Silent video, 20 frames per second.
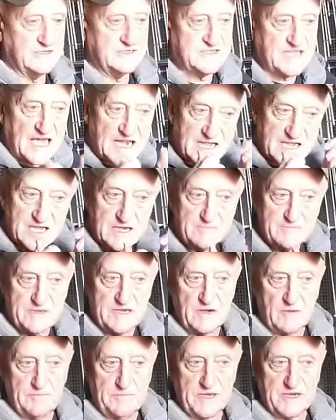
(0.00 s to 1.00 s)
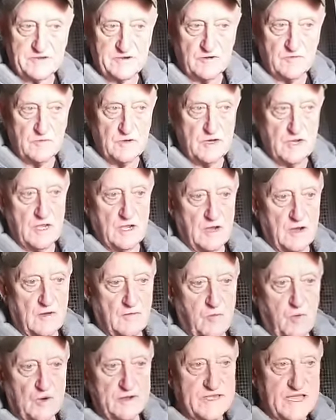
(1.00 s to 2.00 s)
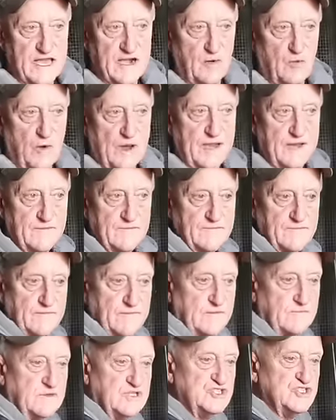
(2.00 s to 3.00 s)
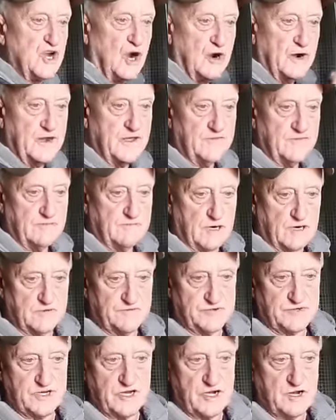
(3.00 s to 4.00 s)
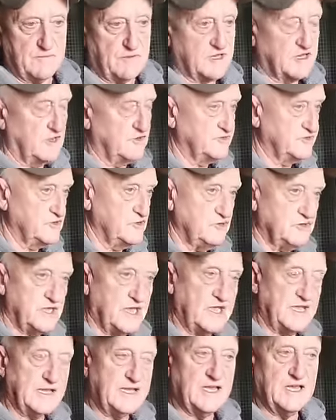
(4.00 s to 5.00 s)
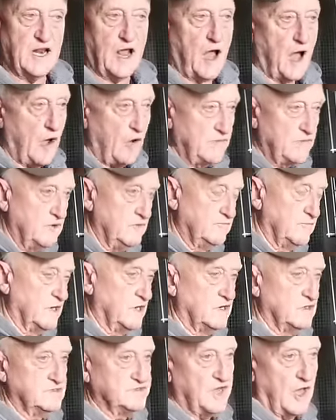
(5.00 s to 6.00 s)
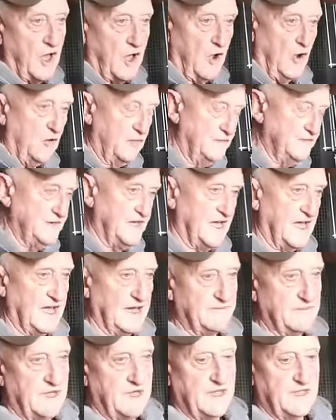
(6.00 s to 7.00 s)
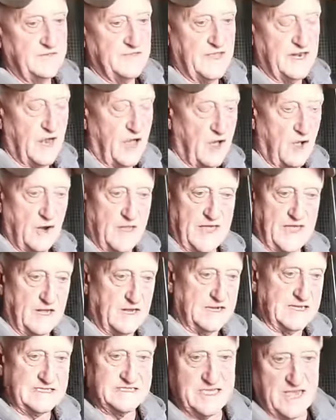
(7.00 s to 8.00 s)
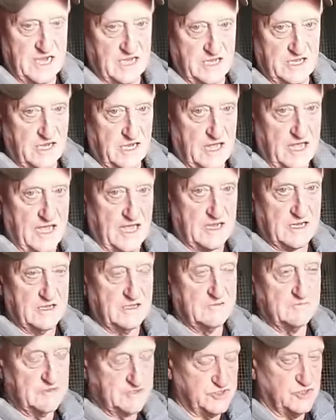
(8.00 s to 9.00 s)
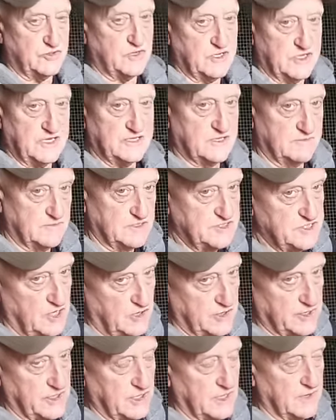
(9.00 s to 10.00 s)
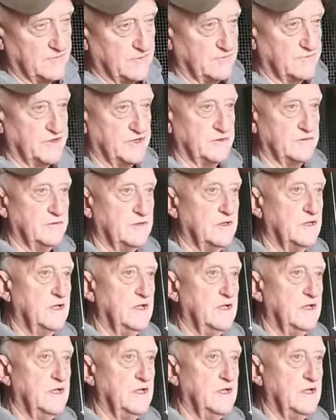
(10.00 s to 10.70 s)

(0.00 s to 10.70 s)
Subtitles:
Just kind of get a mental picture of what kind of weight the majority of the birds are carrying, because you can't get all your birds all the time that all handle exactly alike, but you can get the majority of them too.